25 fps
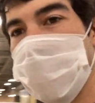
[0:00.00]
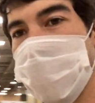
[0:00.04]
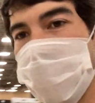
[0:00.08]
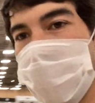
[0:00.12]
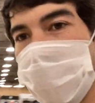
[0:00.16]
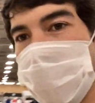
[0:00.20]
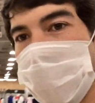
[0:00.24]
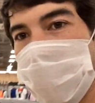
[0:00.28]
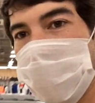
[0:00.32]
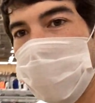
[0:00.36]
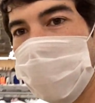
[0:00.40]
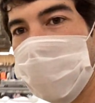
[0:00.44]

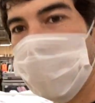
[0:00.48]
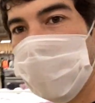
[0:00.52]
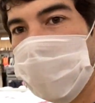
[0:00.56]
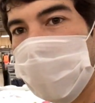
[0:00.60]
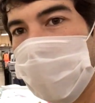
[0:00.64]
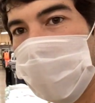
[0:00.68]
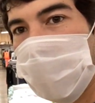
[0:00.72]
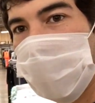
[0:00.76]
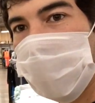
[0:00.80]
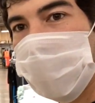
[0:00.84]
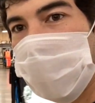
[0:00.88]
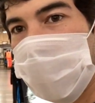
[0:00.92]
Look,
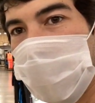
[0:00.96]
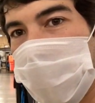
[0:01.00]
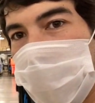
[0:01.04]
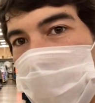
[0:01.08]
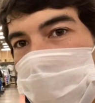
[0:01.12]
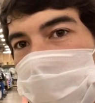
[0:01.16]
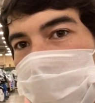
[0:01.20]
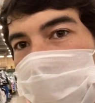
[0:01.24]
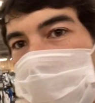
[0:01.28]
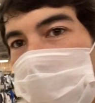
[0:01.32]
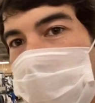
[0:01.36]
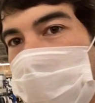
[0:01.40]

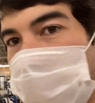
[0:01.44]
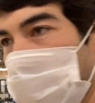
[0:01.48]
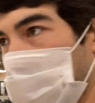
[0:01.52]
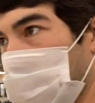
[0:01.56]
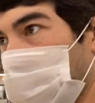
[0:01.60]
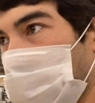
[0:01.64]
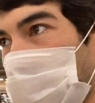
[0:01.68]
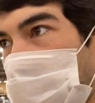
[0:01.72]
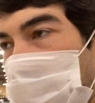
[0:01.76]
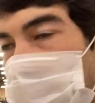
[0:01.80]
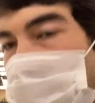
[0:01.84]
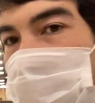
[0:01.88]

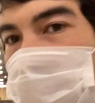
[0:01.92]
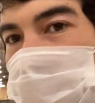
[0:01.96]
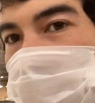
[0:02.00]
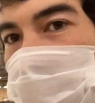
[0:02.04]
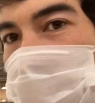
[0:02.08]
it's pretty much